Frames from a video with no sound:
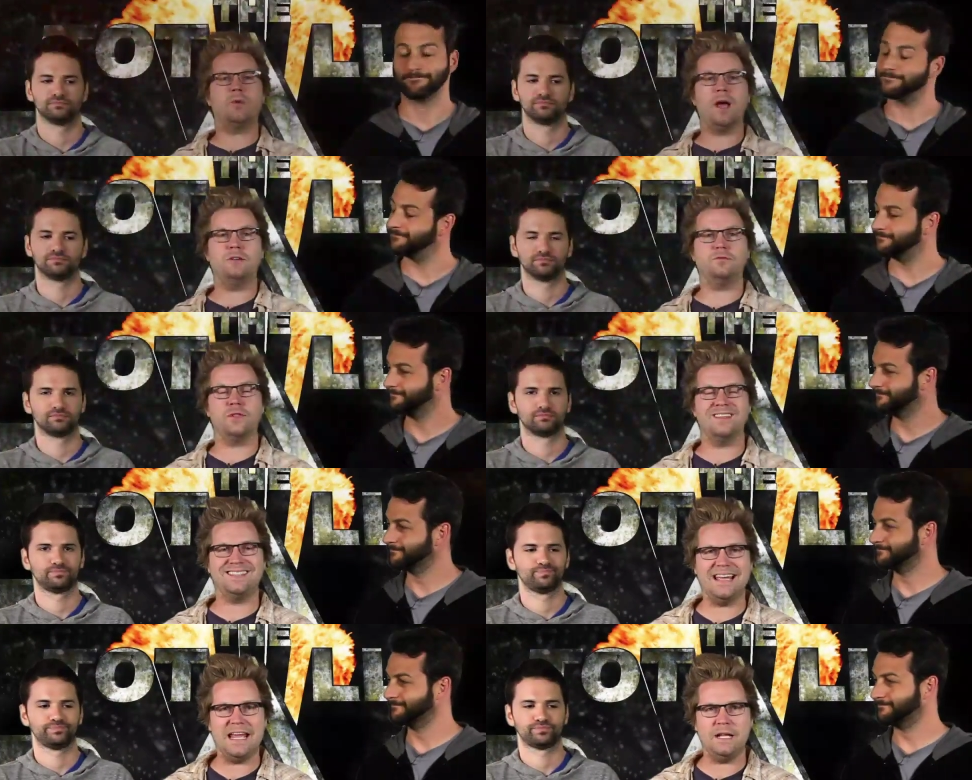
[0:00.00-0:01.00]
Speaker 1: around for
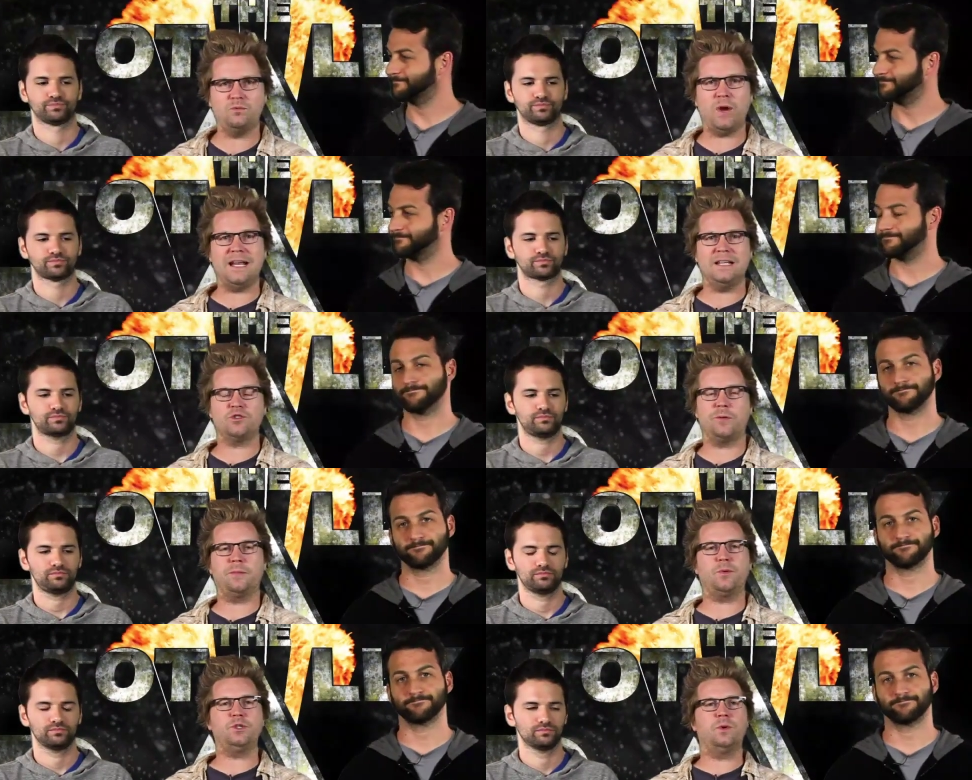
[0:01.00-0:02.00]
This Day in Rad
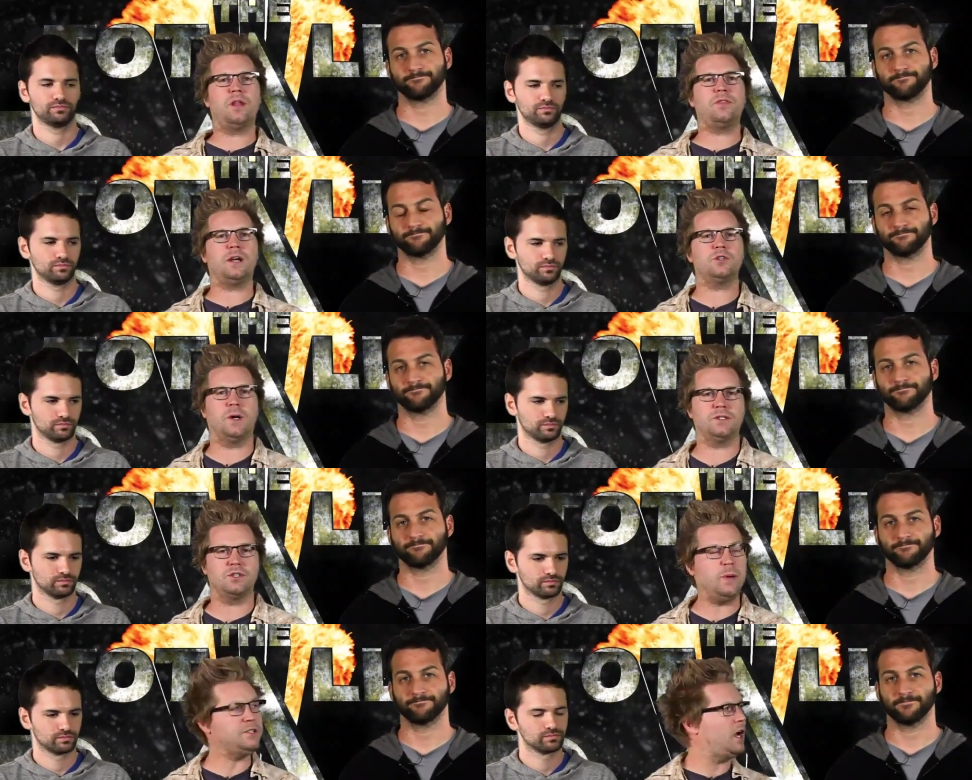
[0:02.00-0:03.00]
History, but we do want to thank our
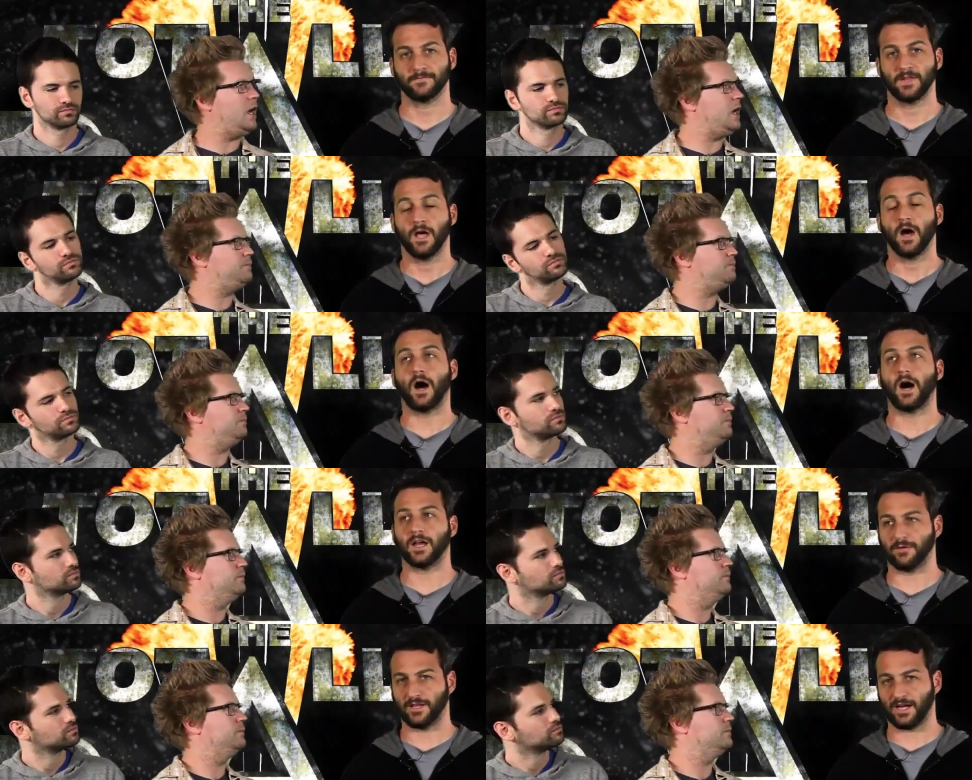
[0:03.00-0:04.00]
sponsor.
Speaker 2: Sponsor!
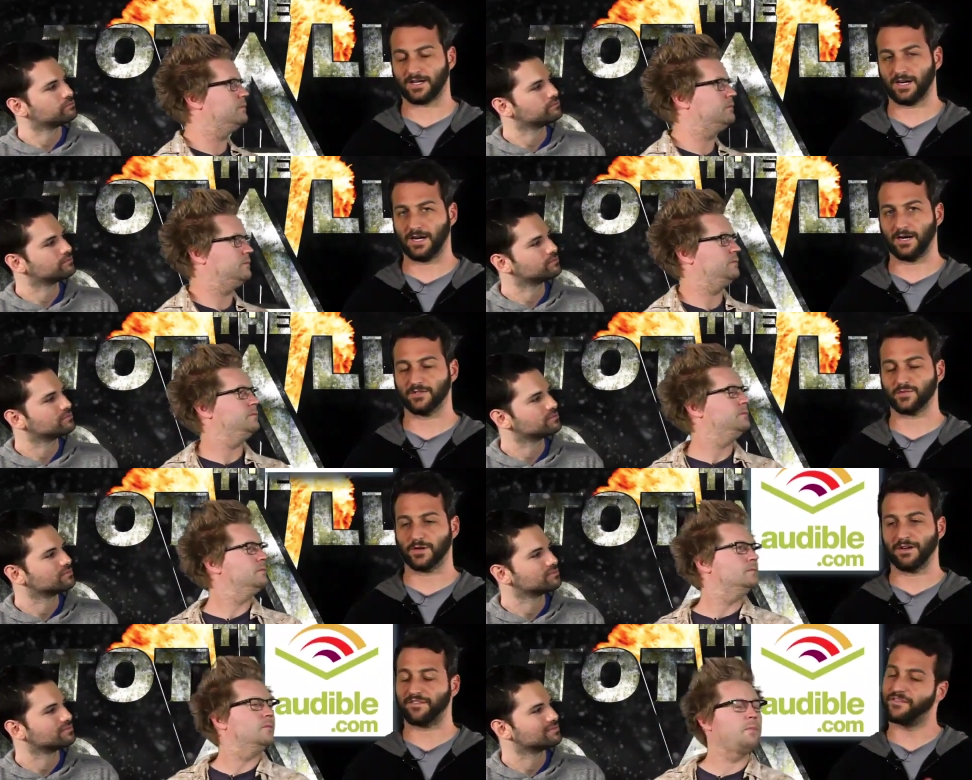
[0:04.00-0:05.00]
Audible.com is
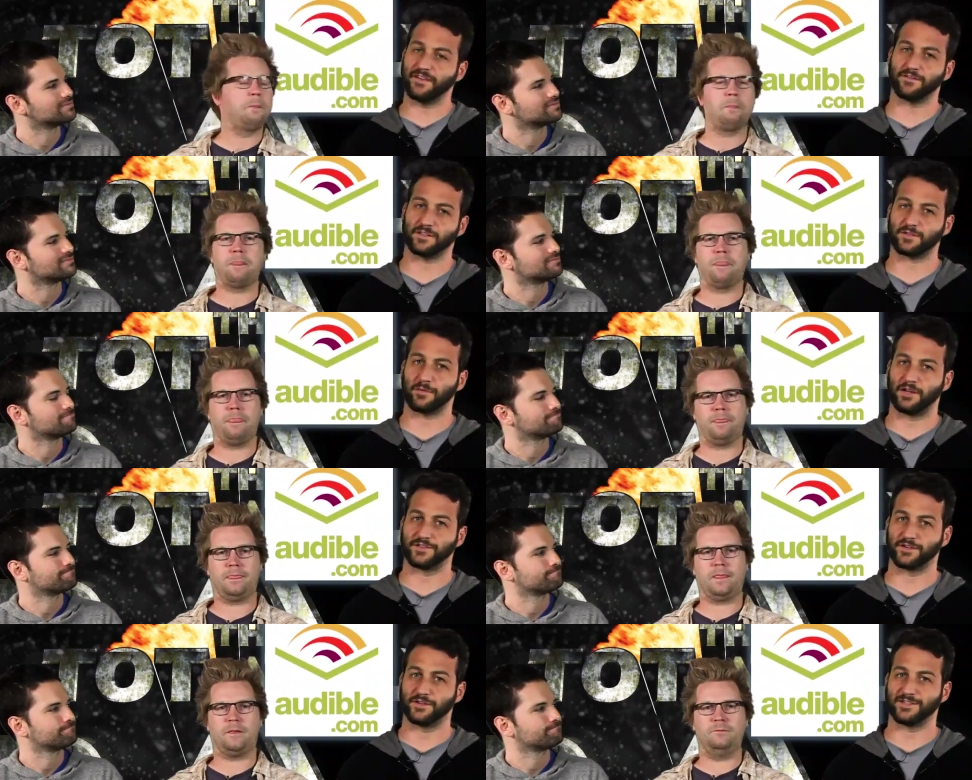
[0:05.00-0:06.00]
one of my favorite
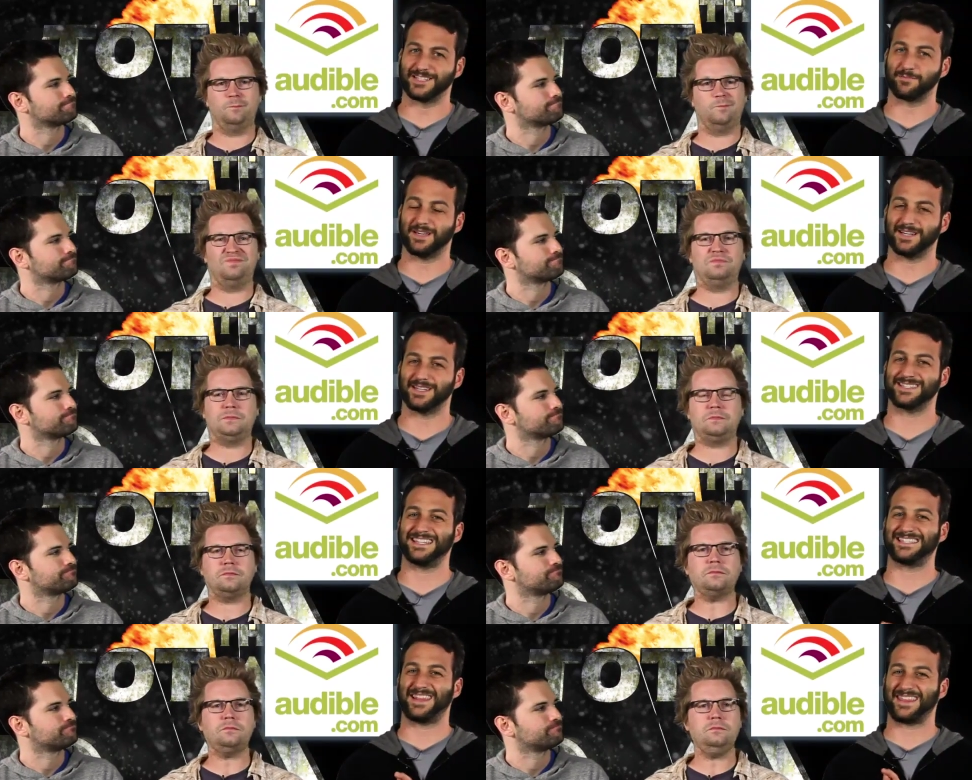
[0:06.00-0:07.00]
sponsors. It's
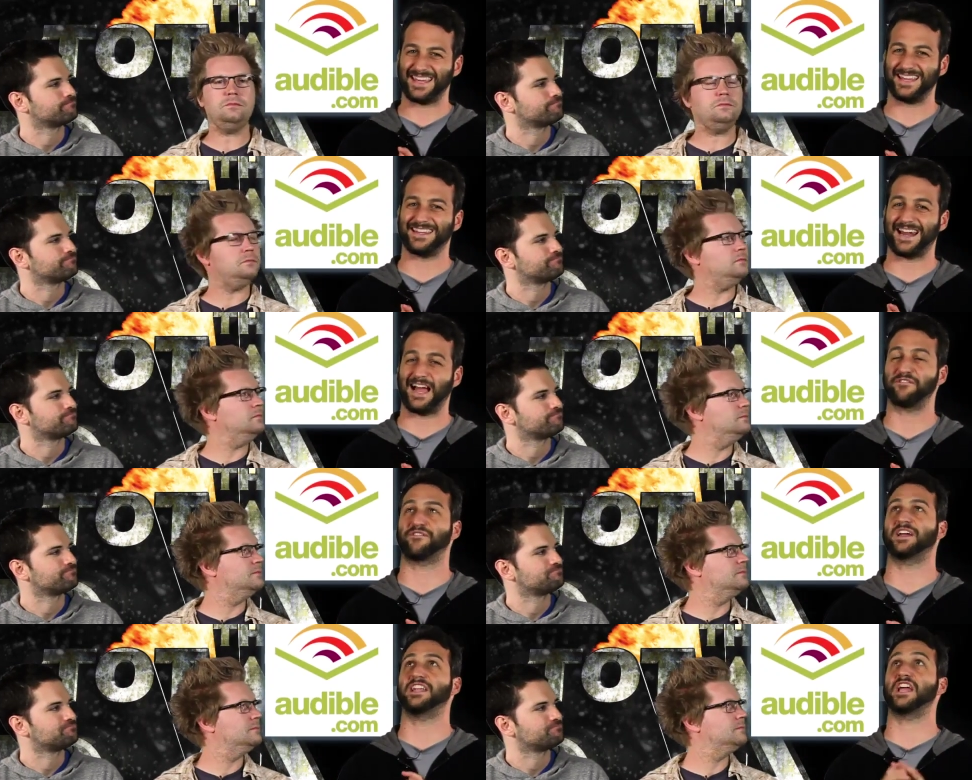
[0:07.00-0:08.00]
because it's a thing that I find